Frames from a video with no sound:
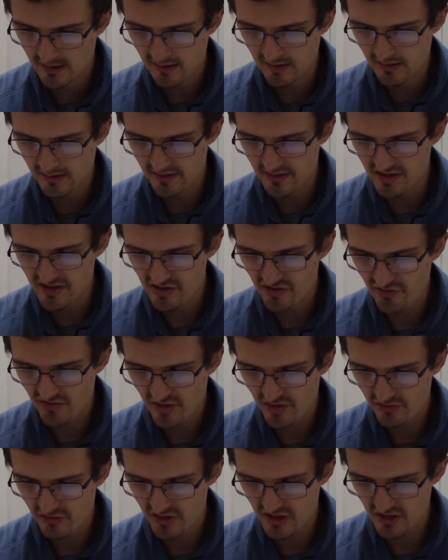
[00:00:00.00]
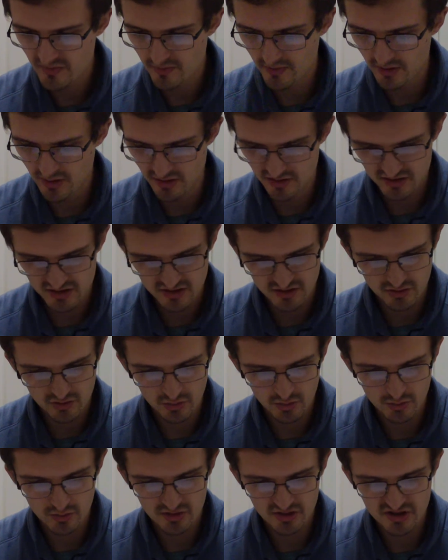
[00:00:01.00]
This fear response
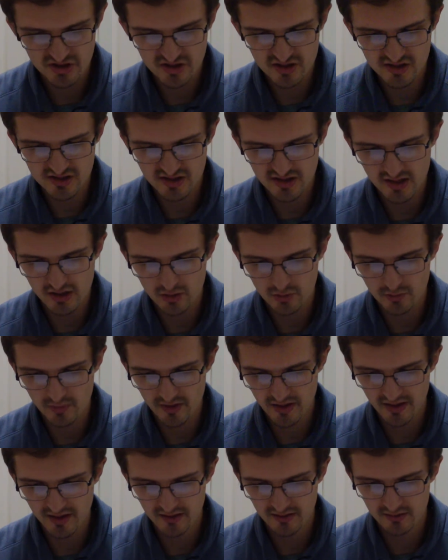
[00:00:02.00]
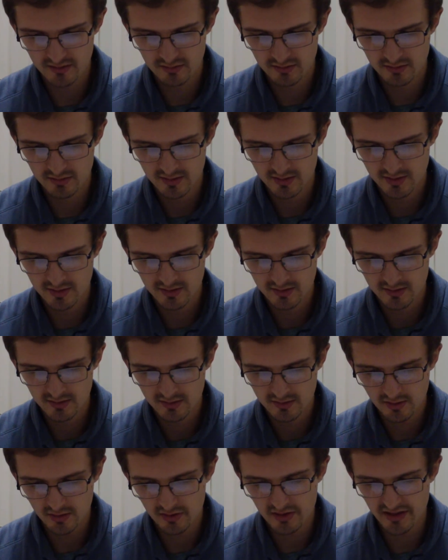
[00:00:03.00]
towards the psychopath.
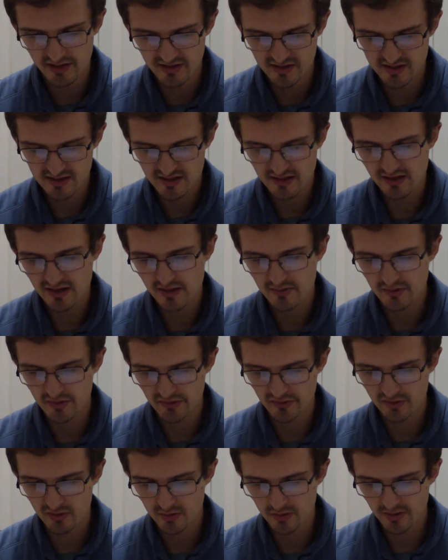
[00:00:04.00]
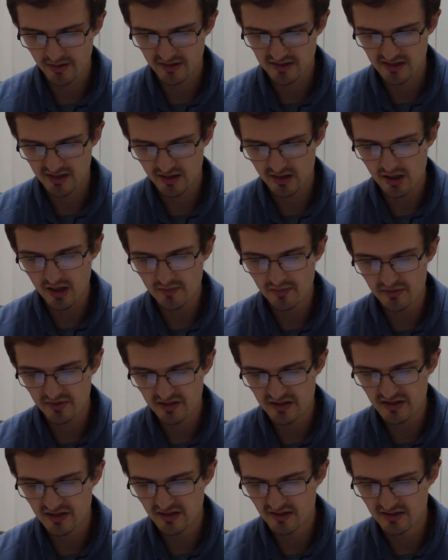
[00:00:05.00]
Okay, disclaimer real quick.
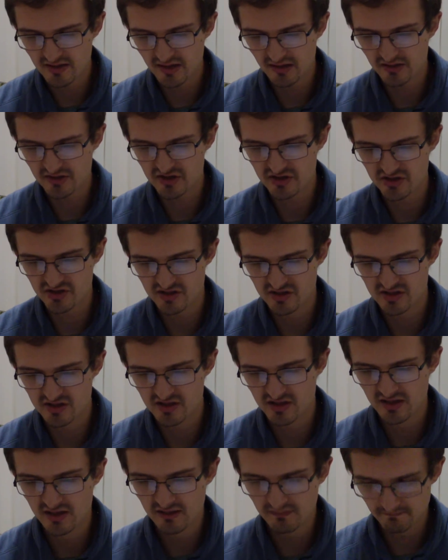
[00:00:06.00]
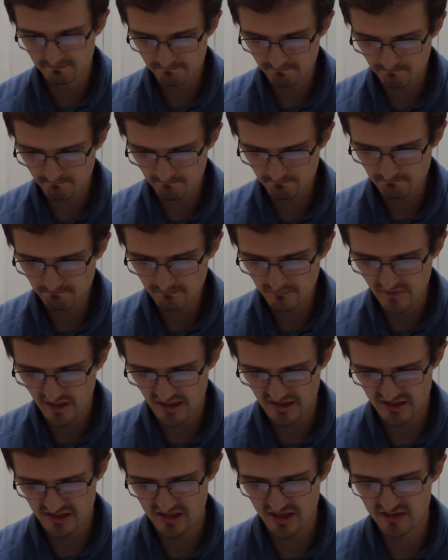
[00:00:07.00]
Psychopathy and intelligence
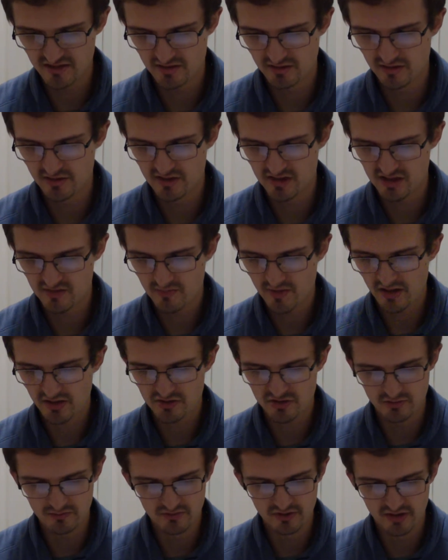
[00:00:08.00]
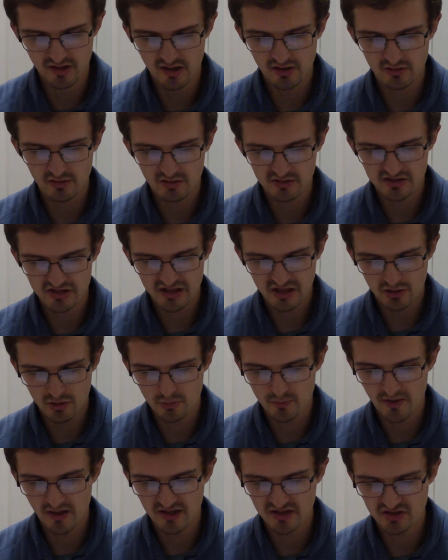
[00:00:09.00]
exist on a spectrum. Not all
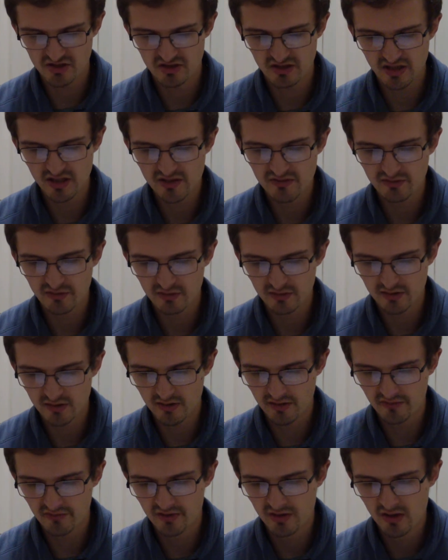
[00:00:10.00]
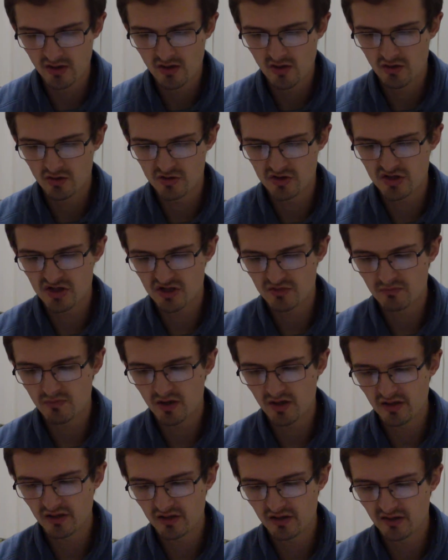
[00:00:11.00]
psychopaths are evil enough or
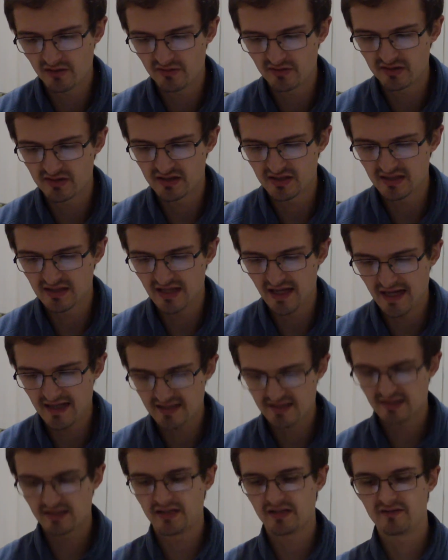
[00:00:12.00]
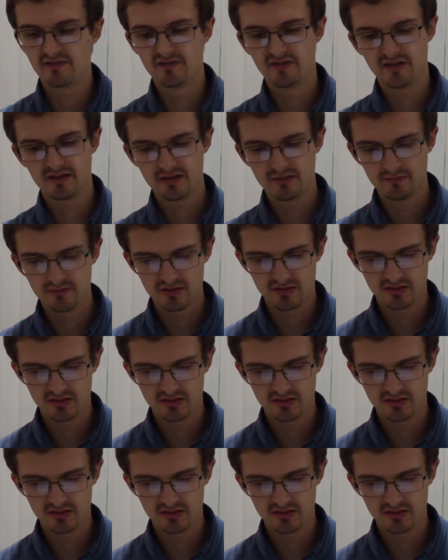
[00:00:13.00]
smart enough to gaslight victims.